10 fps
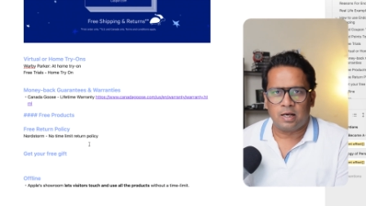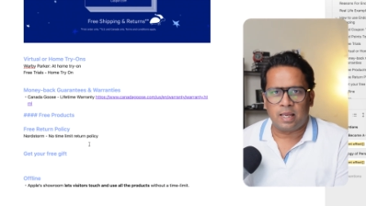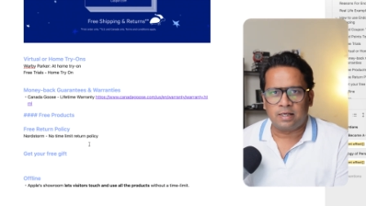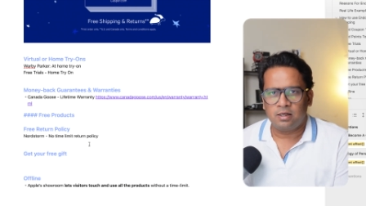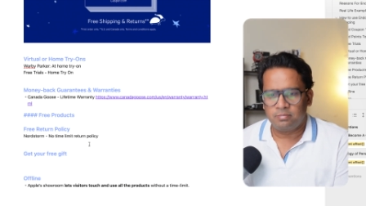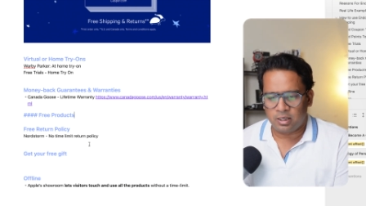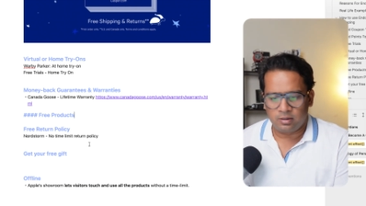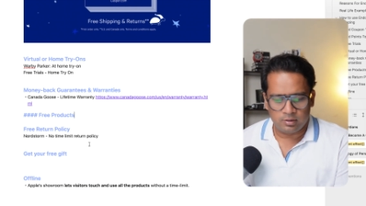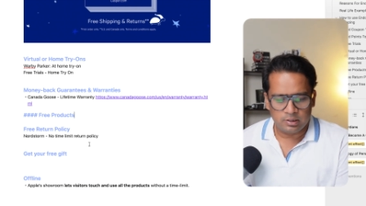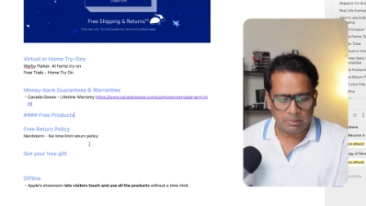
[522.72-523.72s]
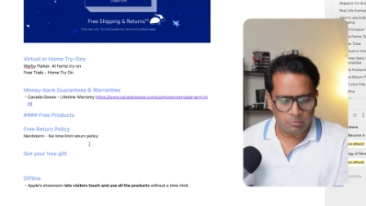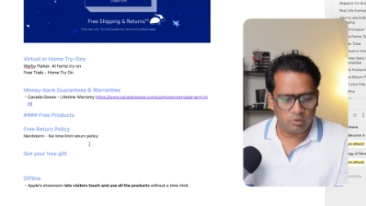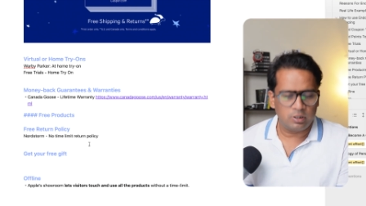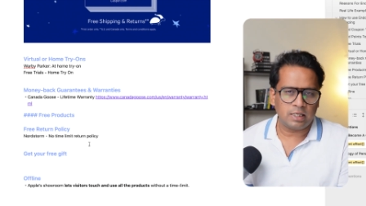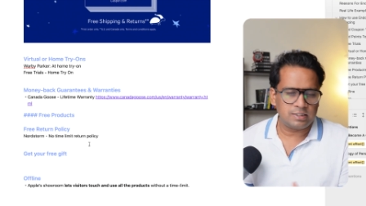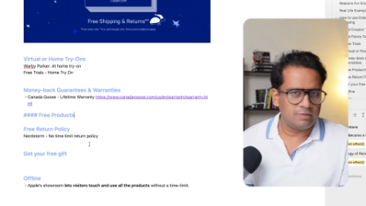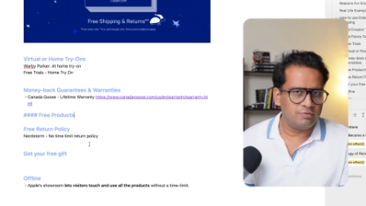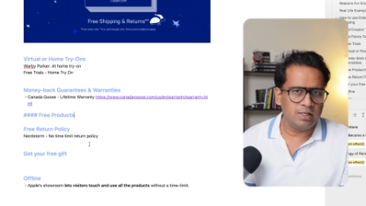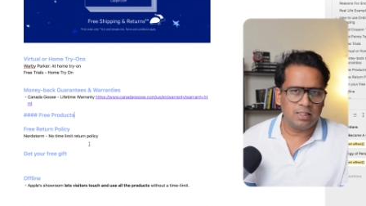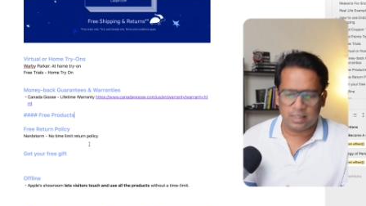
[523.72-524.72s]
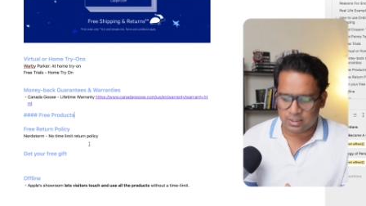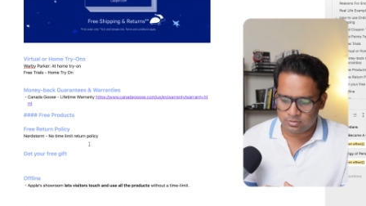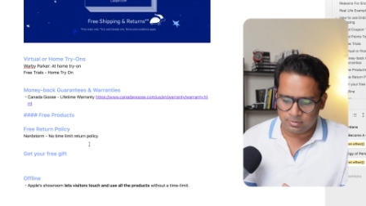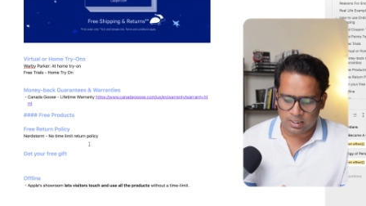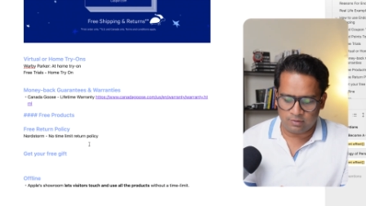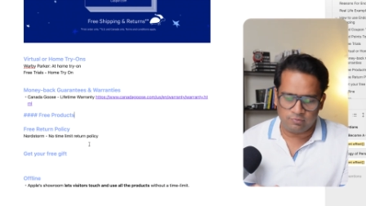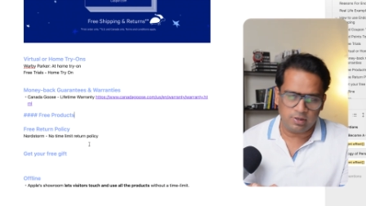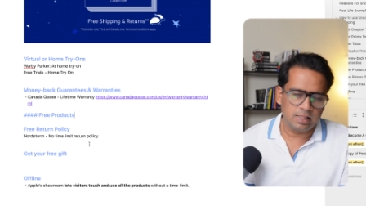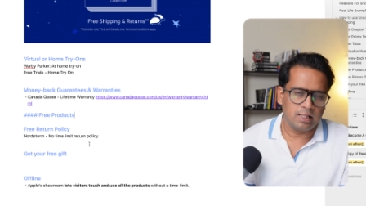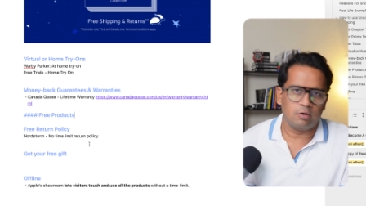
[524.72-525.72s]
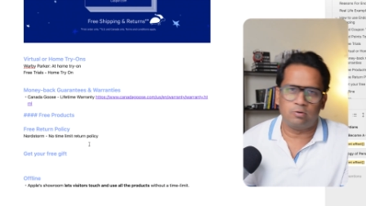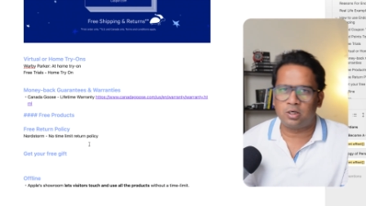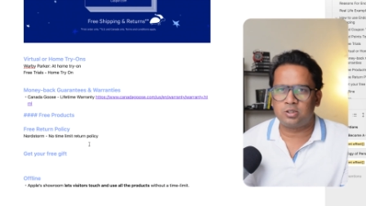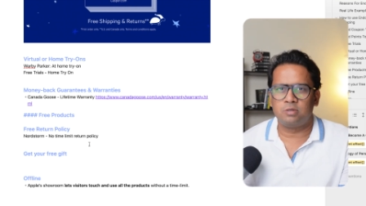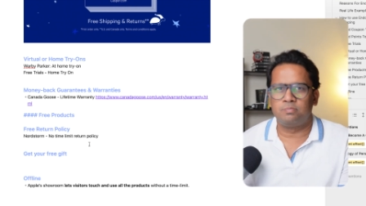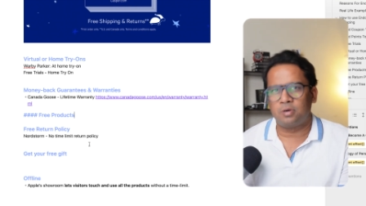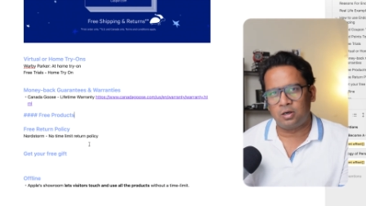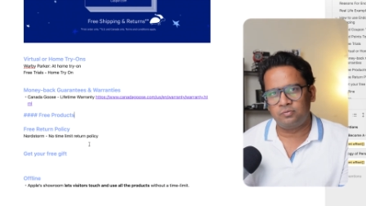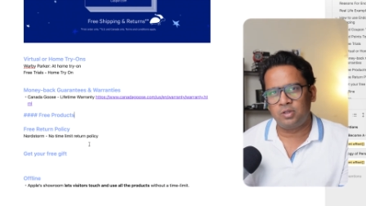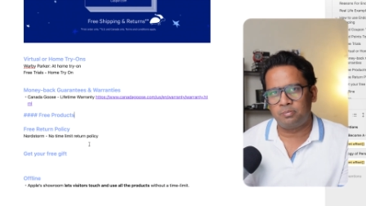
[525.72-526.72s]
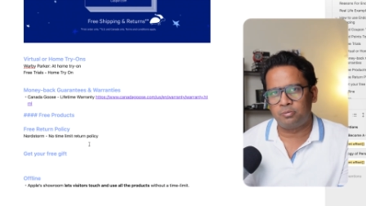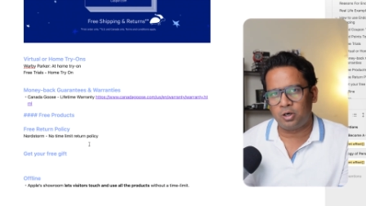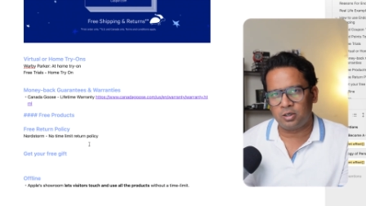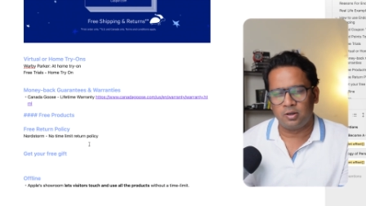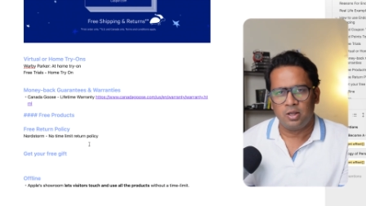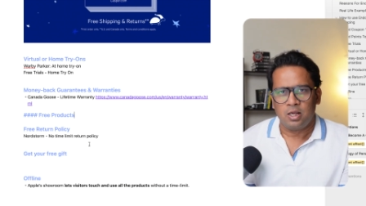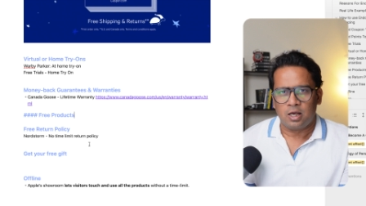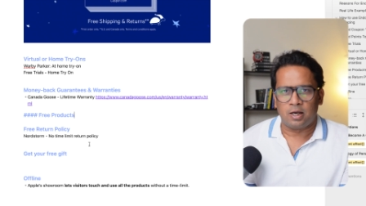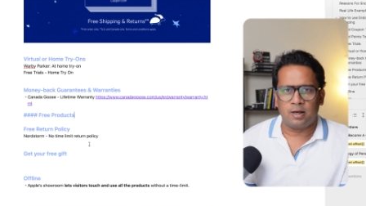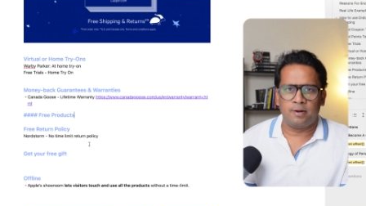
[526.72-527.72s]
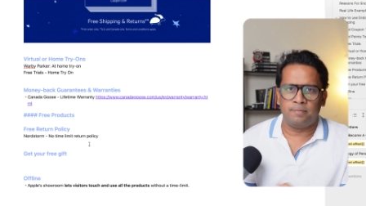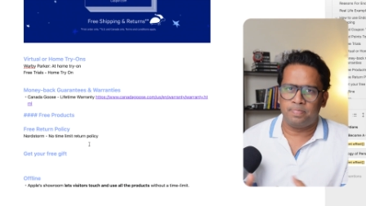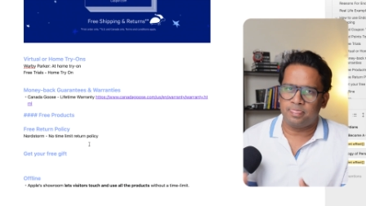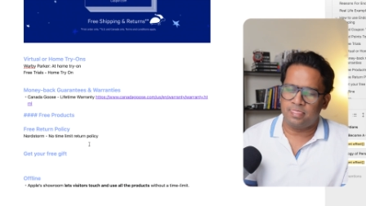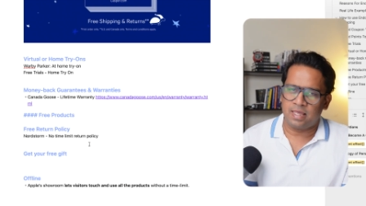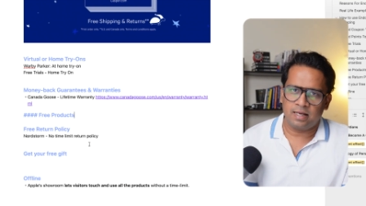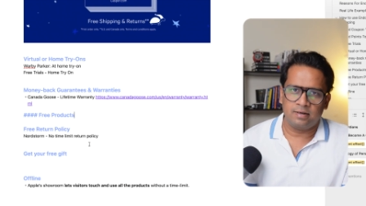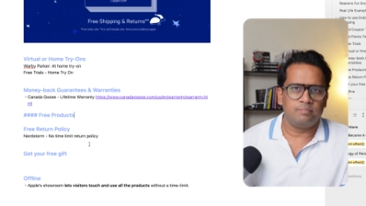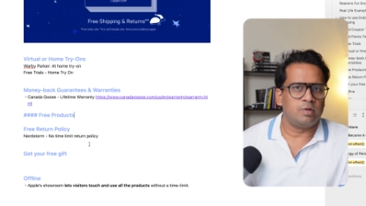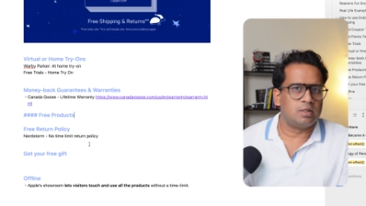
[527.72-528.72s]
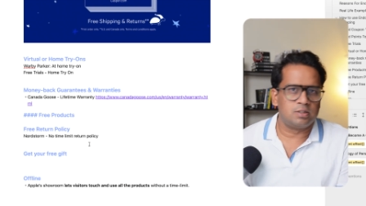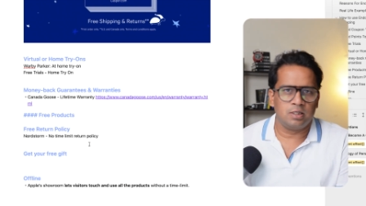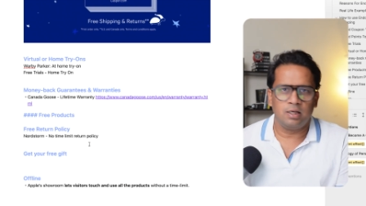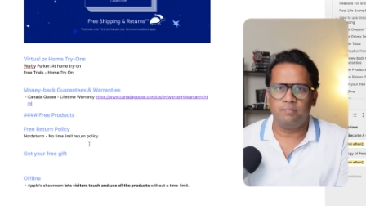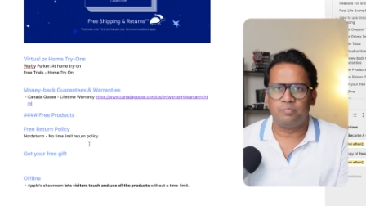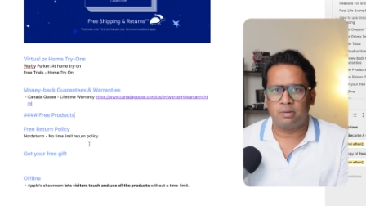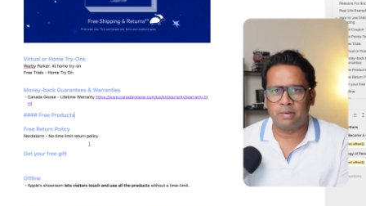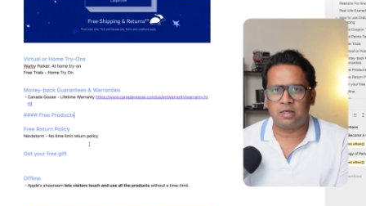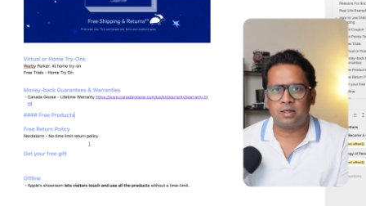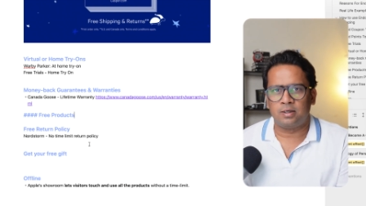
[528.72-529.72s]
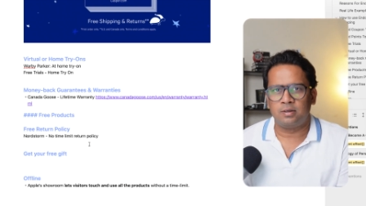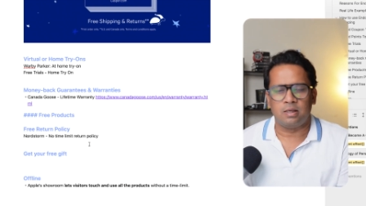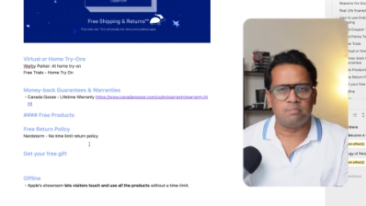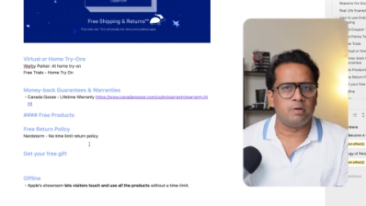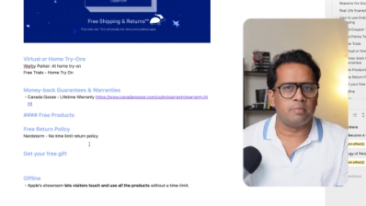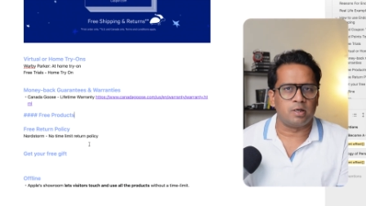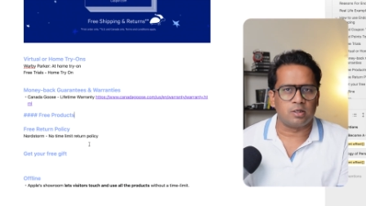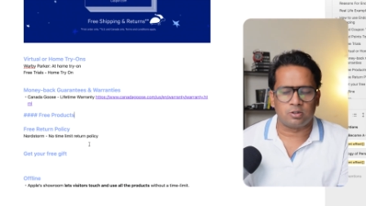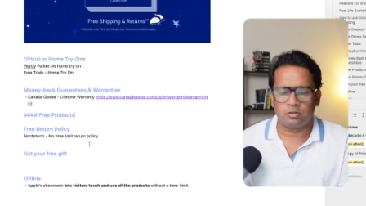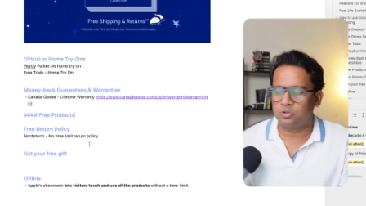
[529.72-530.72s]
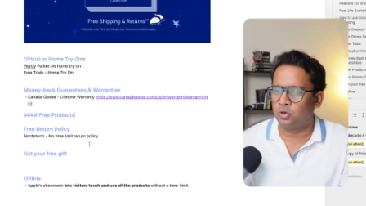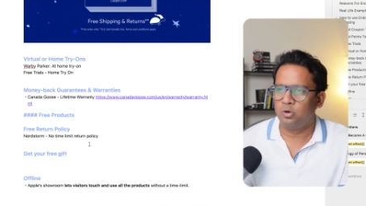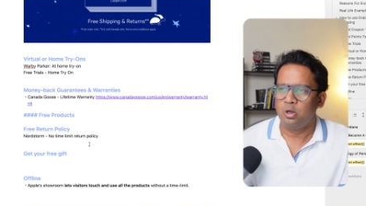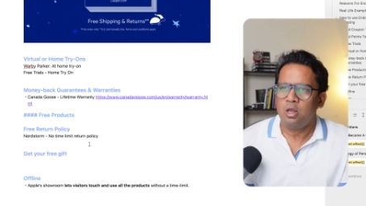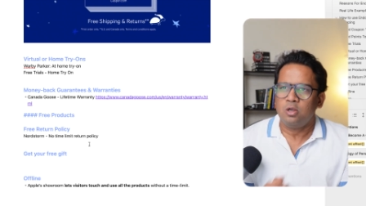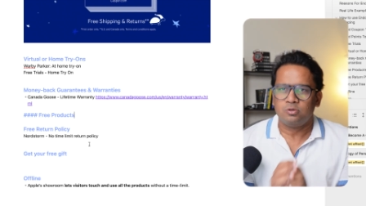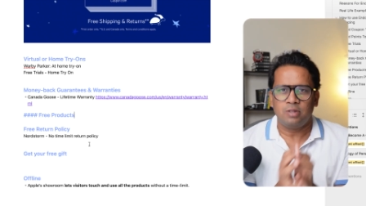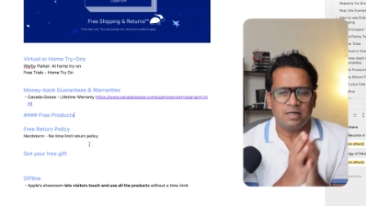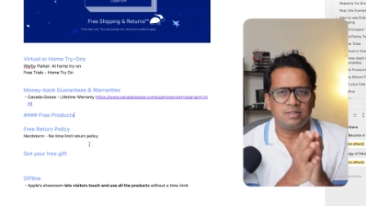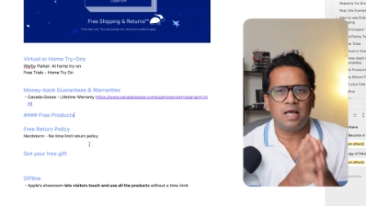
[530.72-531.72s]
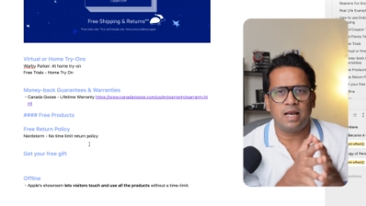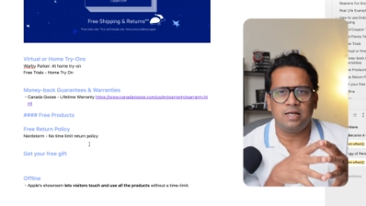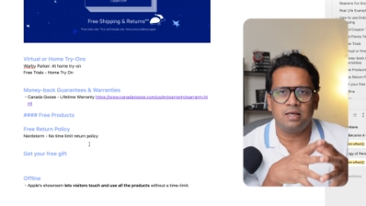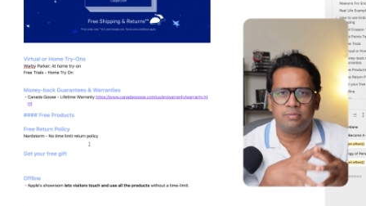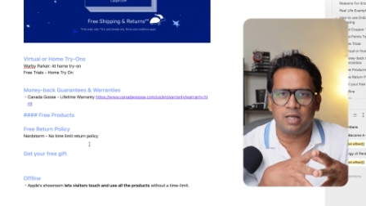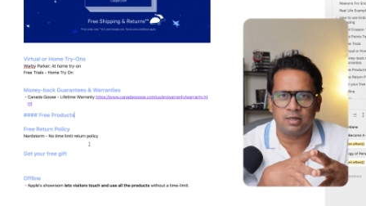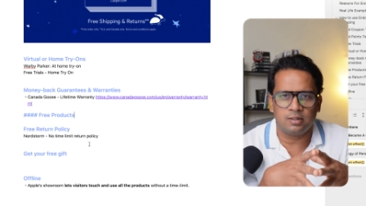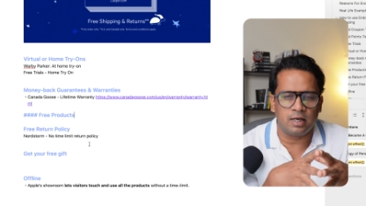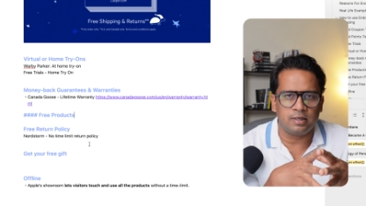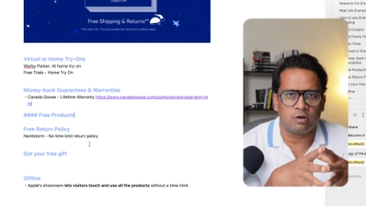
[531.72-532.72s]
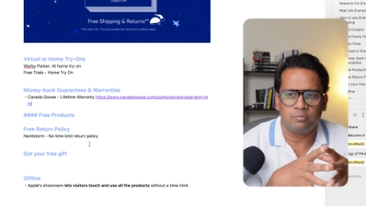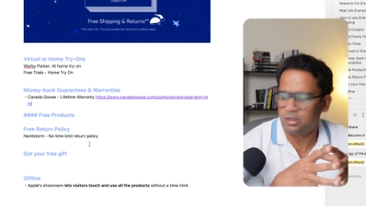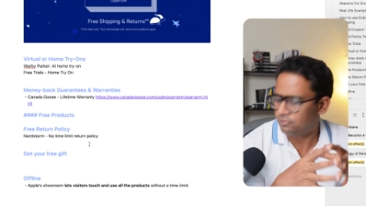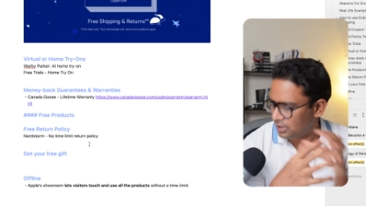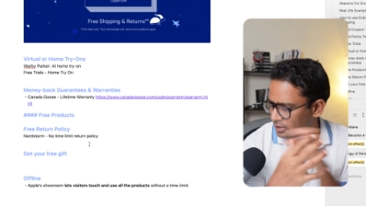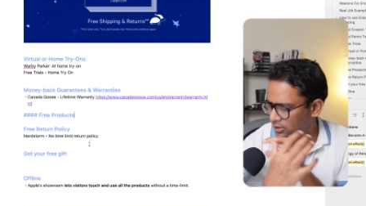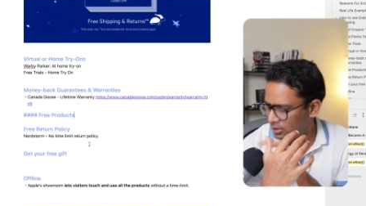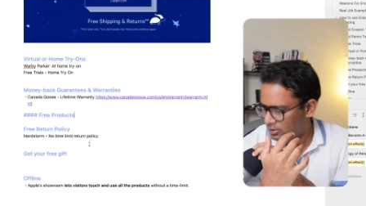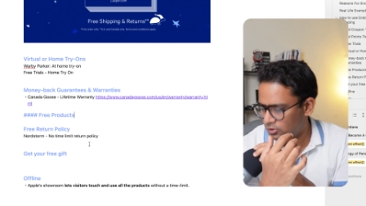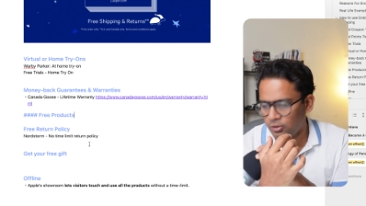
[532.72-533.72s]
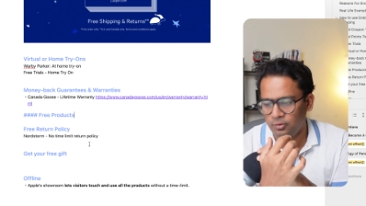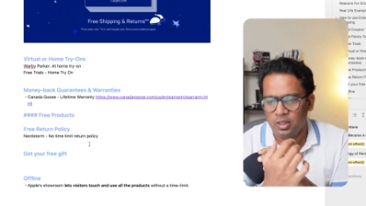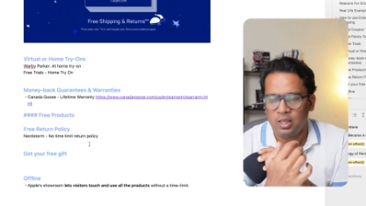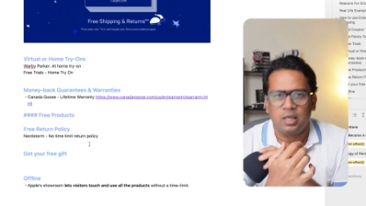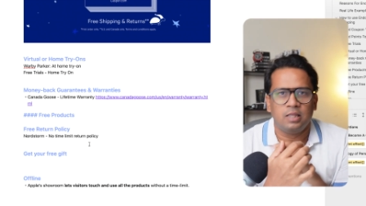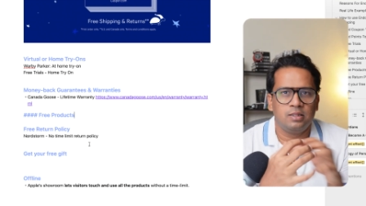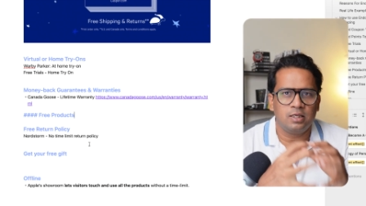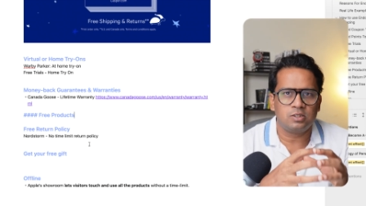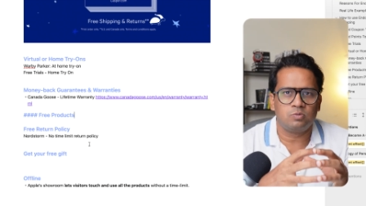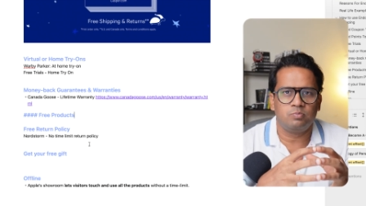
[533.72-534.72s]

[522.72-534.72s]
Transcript: angle, but the more touch and feel the customer can feel the ownership of the product, then it's a better implementation. So that's the idea behind the endowment effect. So in this,